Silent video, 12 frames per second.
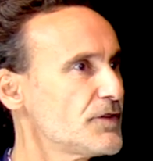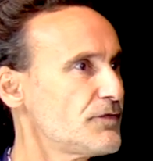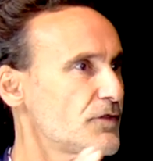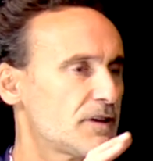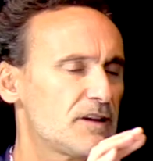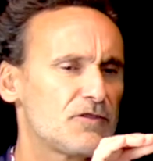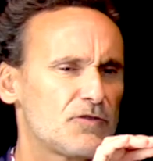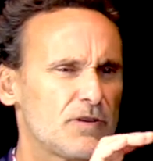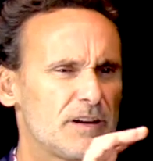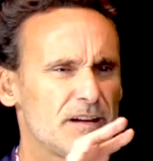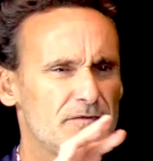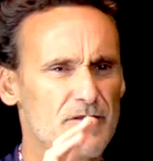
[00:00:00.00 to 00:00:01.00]
So for him,
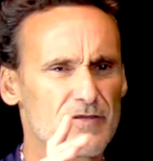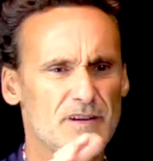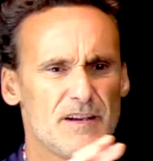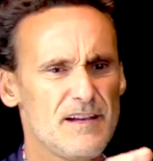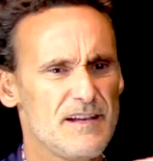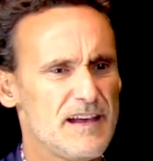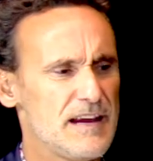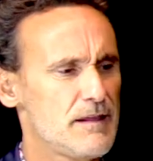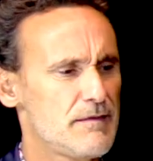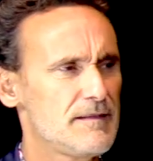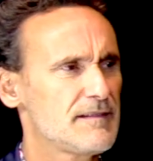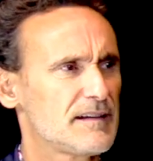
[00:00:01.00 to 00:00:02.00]
talking about
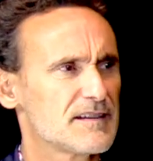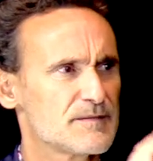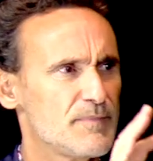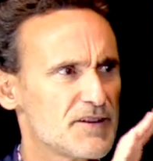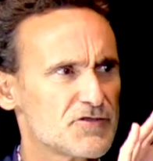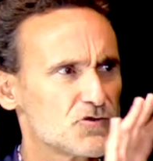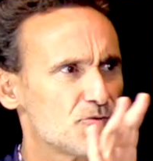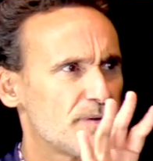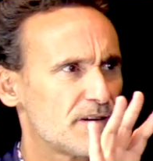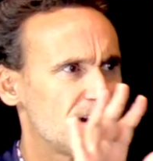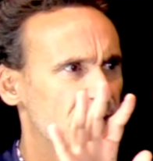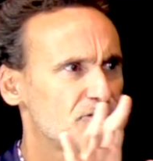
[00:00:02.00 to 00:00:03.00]
anything that smells
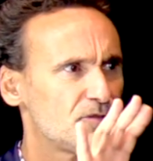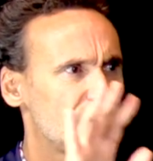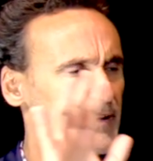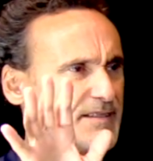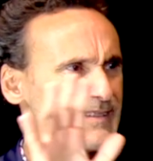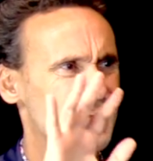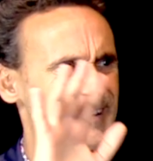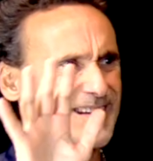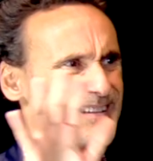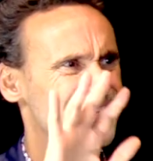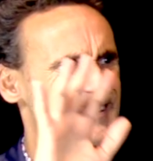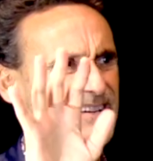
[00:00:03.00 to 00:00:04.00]
supernatural is
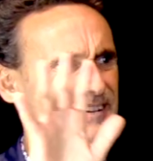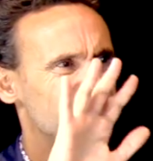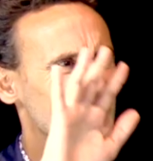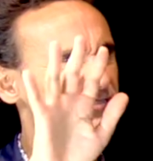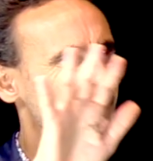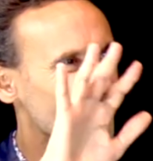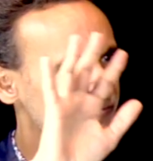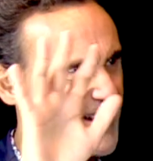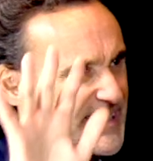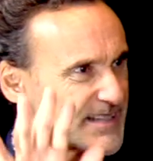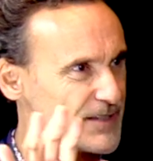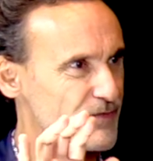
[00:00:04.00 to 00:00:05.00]
like, that's
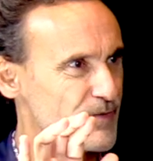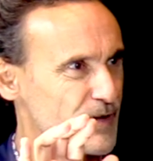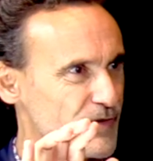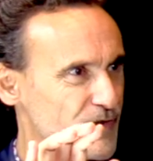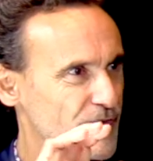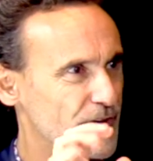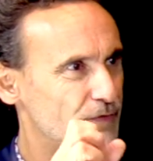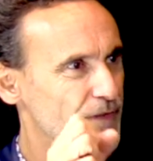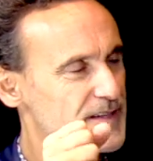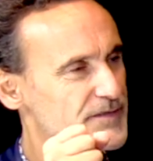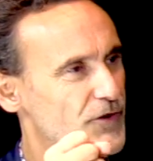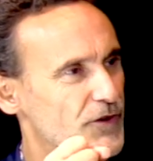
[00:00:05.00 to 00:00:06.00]
regressive, because it
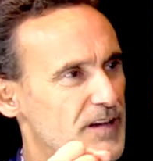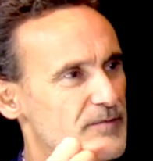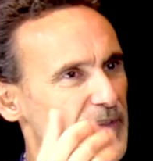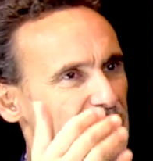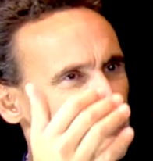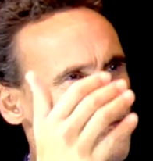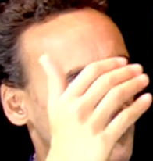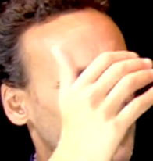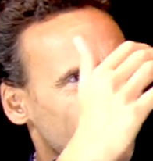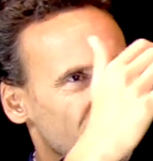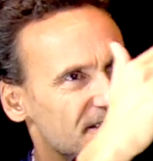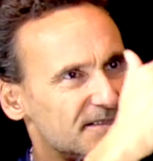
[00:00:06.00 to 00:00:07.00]
feels for him that we're
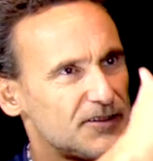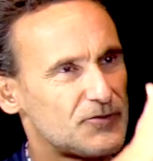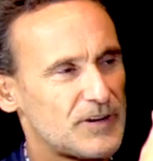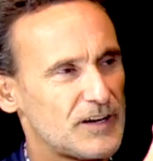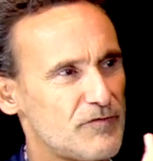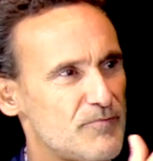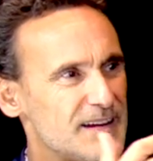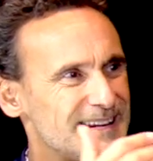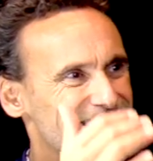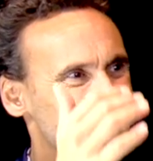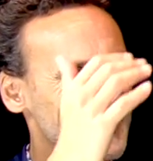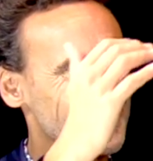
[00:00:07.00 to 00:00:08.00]
regressing to kind of
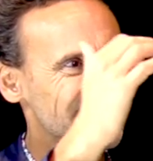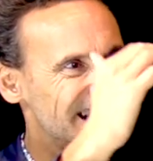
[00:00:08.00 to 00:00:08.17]
medieval